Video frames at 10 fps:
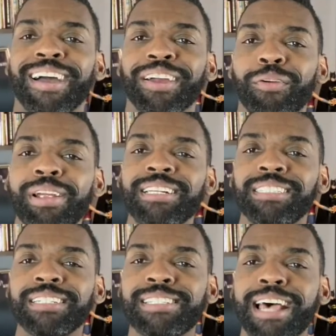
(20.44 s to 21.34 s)

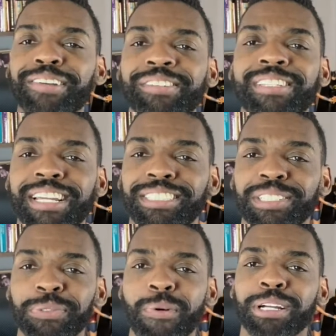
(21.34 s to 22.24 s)
Greetings and
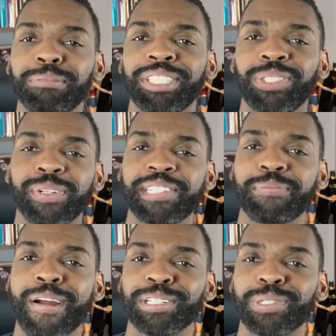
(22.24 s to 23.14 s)
salutations. Welcome to Street
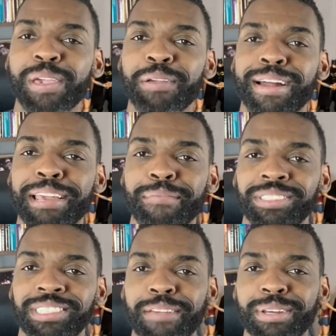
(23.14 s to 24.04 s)
Smart Swing. My name
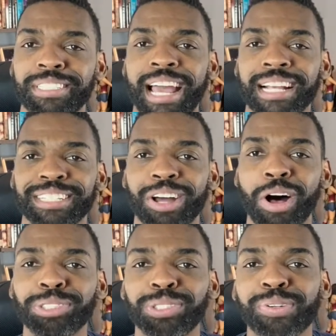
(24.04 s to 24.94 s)
is Jamin Jackson,
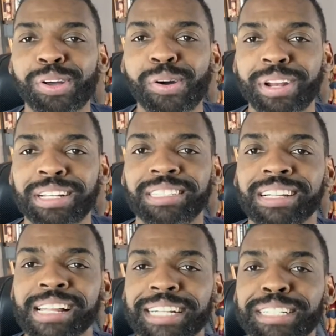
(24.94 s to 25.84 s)
also known as the
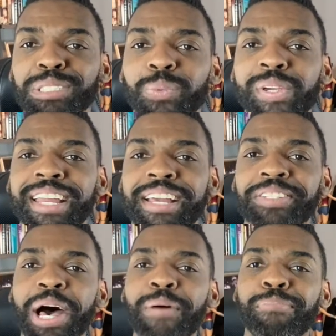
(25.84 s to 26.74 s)
Galactic Swing
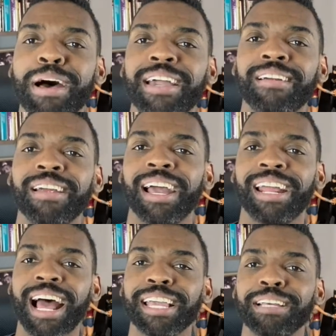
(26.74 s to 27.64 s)
Dance Umpire,
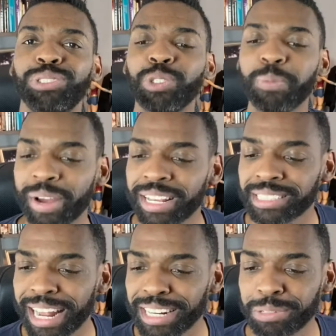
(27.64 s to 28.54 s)
and I am super
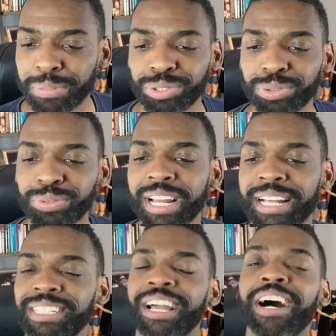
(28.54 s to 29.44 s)
excited to be
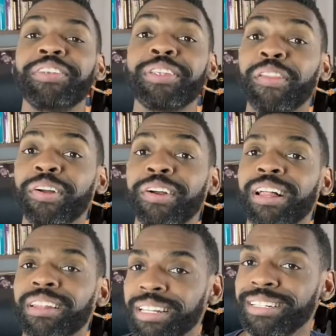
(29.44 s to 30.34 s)
scrutinizing
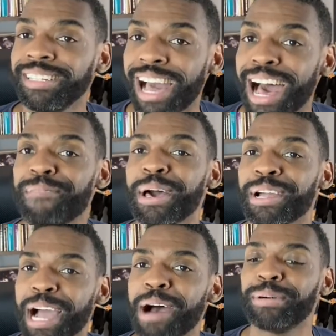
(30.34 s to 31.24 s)
another Lindy
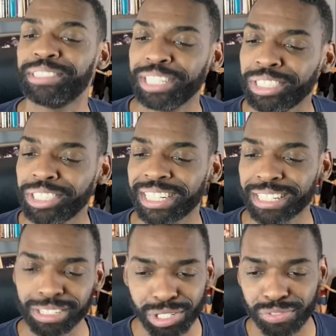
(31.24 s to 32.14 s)
Hop competition.
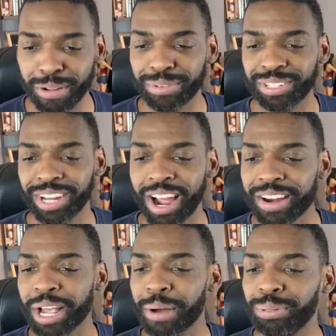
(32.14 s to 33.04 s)
This is from
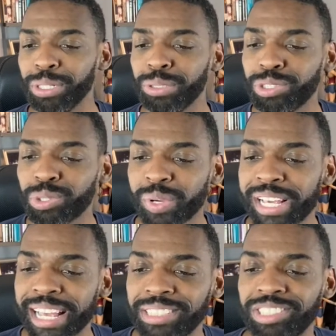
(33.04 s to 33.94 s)
Dark Blue
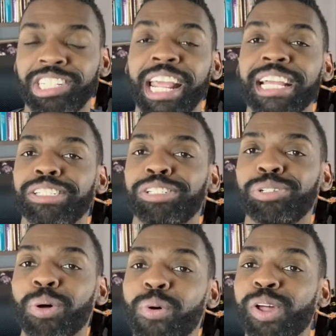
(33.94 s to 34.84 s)
Swing Exchange
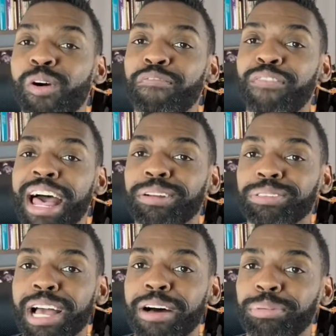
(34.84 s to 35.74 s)
solo
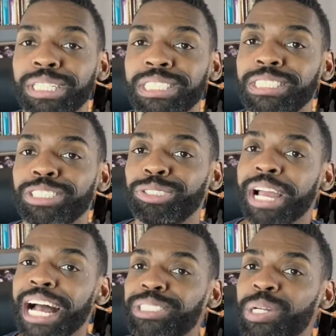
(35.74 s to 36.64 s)
finals competitions. You
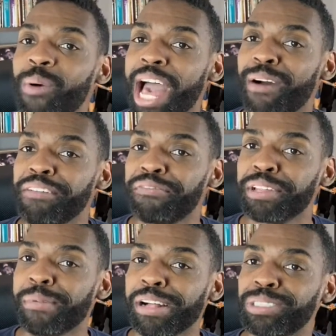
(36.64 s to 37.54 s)
guys know how I
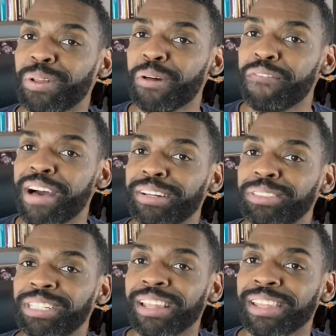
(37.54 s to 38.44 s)
feel about solo
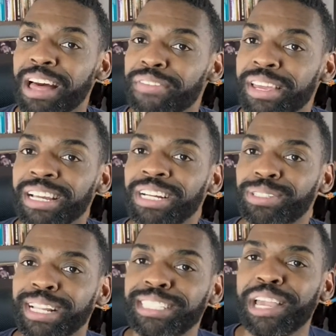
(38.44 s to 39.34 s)
finals. I love it.
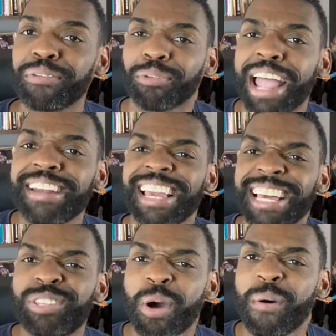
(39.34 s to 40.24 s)
So let's get right
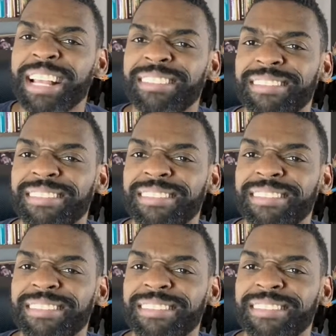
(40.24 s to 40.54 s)
into it.